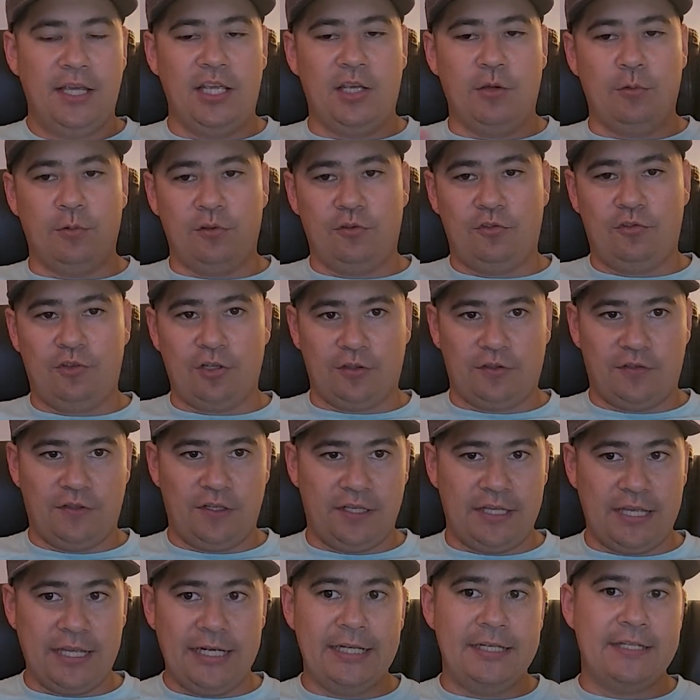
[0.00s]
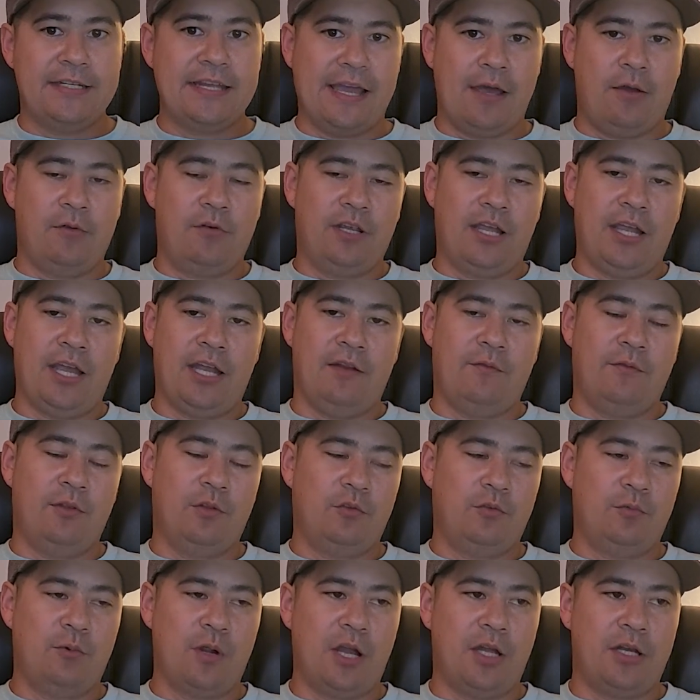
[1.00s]
It was just getting down to kind of
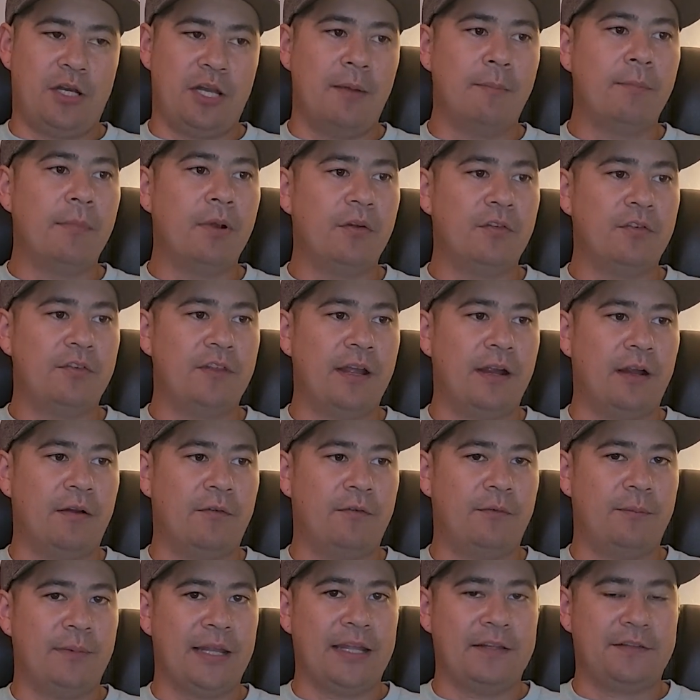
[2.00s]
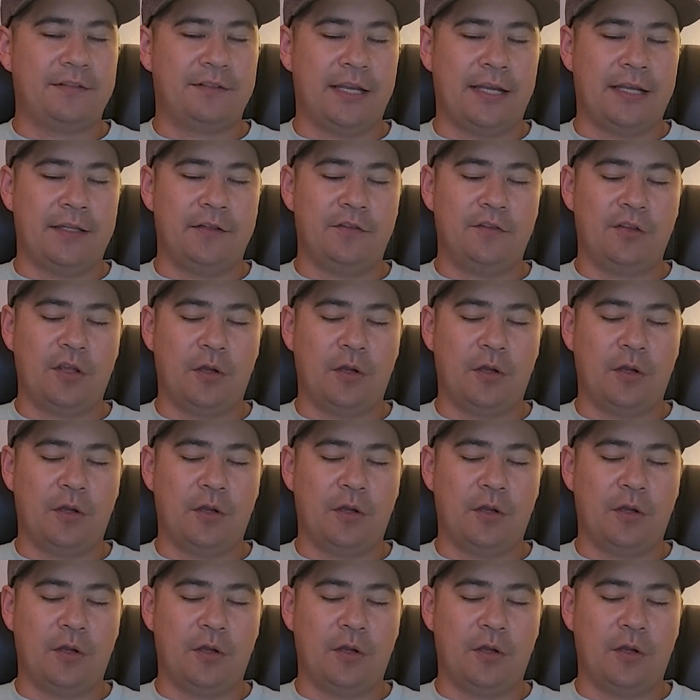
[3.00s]
those raw numbers there from that side.